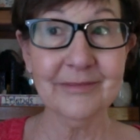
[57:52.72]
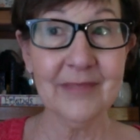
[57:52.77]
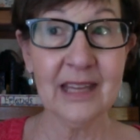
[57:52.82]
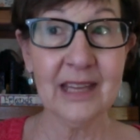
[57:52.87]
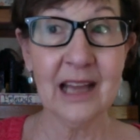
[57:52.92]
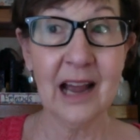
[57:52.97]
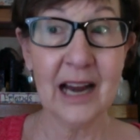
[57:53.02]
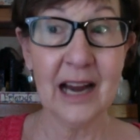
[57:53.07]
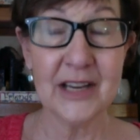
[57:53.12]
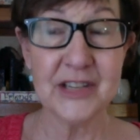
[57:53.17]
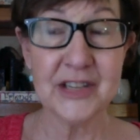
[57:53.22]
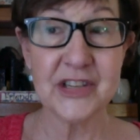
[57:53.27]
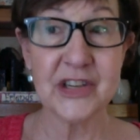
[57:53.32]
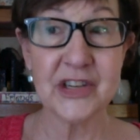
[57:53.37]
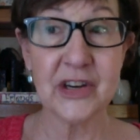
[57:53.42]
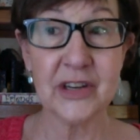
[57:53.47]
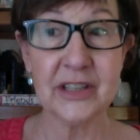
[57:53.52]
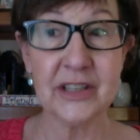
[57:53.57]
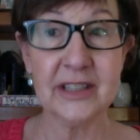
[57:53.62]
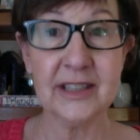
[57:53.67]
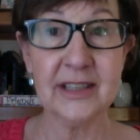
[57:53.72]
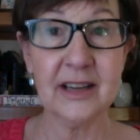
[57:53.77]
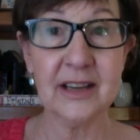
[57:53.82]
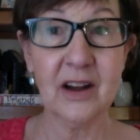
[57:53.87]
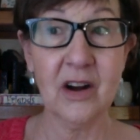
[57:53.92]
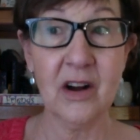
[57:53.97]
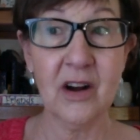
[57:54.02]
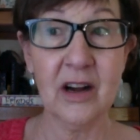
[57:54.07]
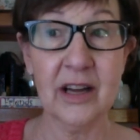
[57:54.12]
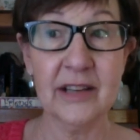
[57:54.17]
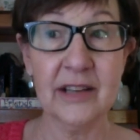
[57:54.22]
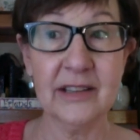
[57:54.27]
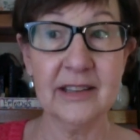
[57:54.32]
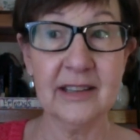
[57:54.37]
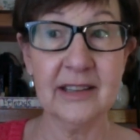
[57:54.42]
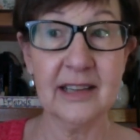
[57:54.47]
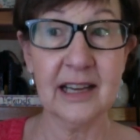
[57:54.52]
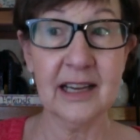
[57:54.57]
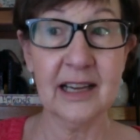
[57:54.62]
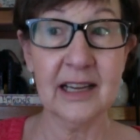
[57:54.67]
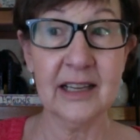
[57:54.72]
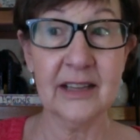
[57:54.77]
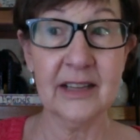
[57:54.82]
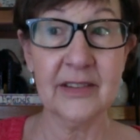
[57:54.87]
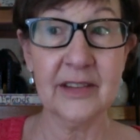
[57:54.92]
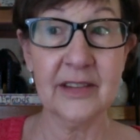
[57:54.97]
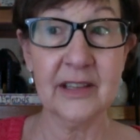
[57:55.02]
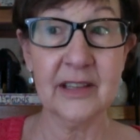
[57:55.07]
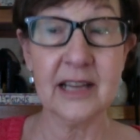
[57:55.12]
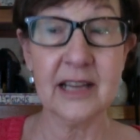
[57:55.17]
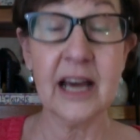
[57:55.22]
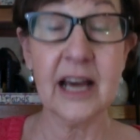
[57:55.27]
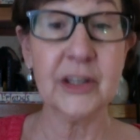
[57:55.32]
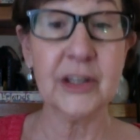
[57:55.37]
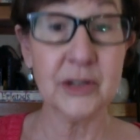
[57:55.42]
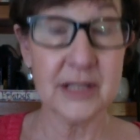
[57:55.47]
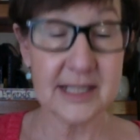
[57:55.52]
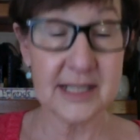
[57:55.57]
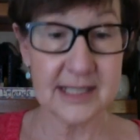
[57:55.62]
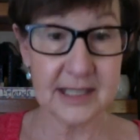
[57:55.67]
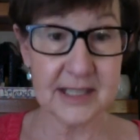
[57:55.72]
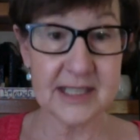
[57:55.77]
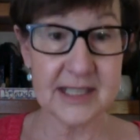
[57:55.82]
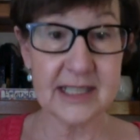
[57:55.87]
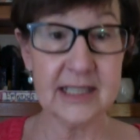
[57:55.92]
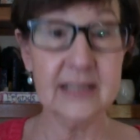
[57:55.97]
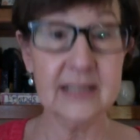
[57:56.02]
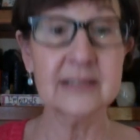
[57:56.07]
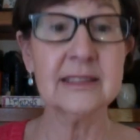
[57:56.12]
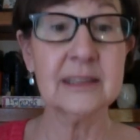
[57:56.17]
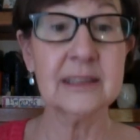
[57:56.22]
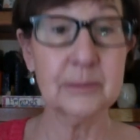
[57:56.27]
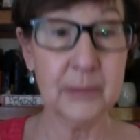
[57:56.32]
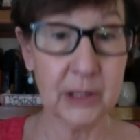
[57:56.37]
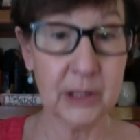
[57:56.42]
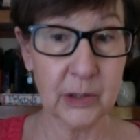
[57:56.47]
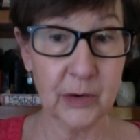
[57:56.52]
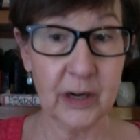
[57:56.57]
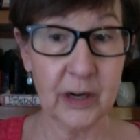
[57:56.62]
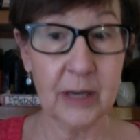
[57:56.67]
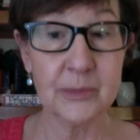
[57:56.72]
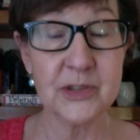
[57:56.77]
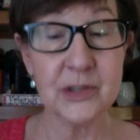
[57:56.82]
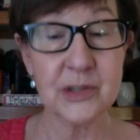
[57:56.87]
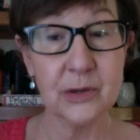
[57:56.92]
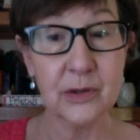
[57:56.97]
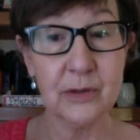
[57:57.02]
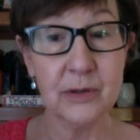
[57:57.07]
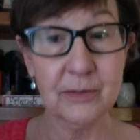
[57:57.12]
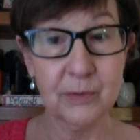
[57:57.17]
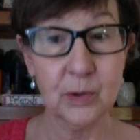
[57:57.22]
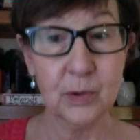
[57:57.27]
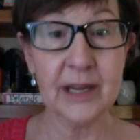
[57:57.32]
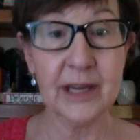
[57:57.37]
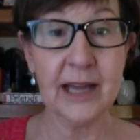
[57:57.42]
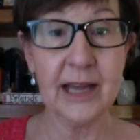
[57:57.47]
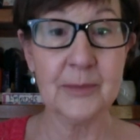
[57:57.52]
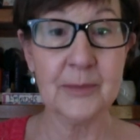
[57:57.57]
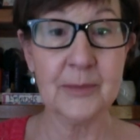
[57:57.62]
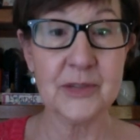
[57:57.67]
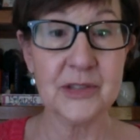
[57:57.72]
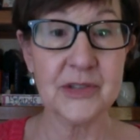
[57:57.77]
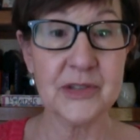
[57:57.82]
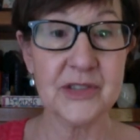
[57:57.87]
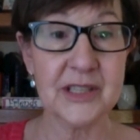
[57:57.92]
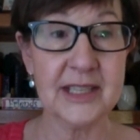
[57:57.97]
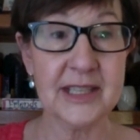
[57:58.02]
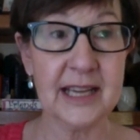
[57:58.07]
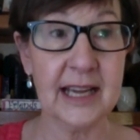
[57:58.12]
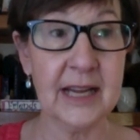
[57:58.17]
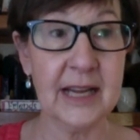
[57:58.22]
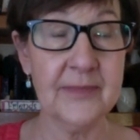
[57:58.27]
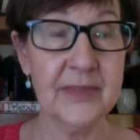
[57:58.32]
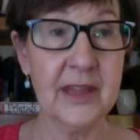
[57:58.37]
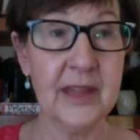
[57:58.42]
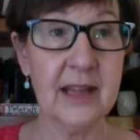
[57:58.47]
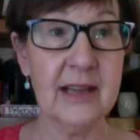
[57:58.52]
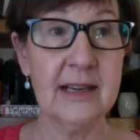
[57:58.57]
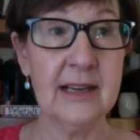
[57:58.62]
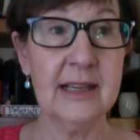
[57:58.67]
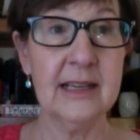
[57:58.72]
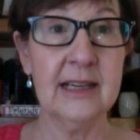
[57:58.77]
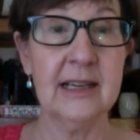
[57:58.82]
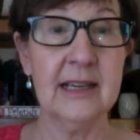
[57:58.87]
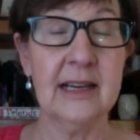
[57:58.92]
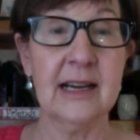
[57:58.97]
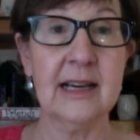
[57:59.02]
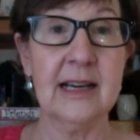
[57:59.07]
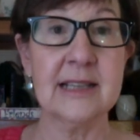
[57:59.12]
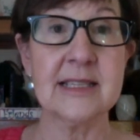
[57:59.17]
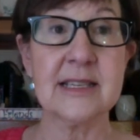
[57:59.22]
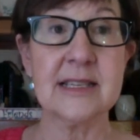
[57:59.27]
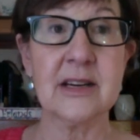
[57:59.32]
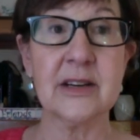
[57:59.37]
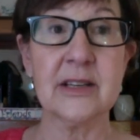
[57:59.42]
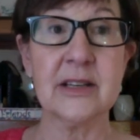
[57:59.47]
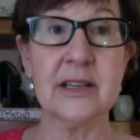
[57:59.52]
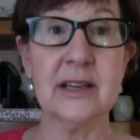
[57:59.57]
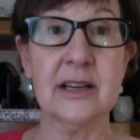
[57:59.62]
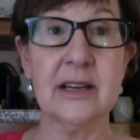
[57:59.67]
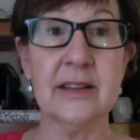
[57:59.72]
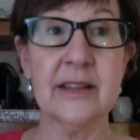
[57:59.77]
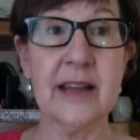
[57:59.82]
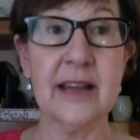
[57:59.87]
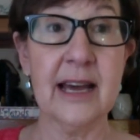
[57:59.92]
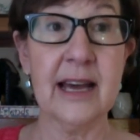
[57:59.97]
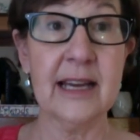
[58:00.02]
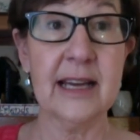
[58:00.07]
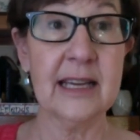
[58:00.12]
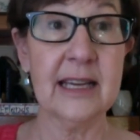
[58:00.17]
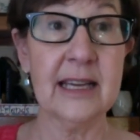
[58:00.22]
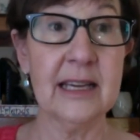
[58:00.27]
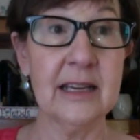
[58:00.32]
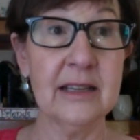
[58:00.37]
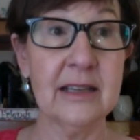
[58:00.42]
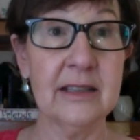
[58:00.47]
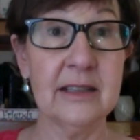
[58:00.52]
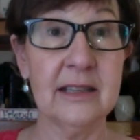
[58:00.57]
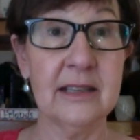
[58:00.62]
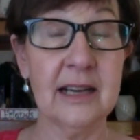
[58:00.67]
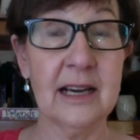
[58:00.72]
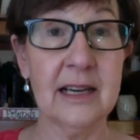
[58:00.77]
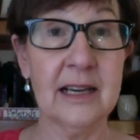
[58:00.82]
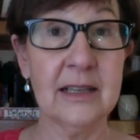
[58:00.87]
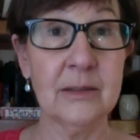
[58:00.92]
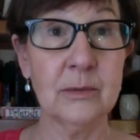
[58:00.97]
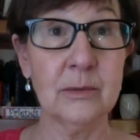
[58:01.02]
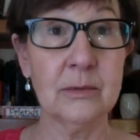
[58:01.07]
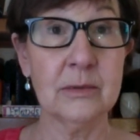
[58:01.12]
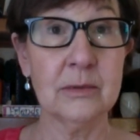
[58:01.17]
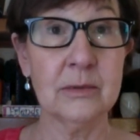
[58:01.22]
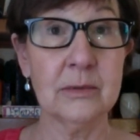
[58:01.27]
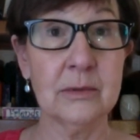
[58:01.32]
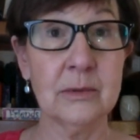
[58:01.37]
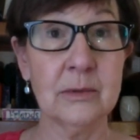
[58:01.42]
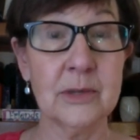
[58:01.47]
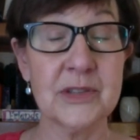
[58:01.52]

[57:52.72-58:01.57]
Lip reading: I started on the 160 milligrams, so the 4 capsules a day. I started on that and was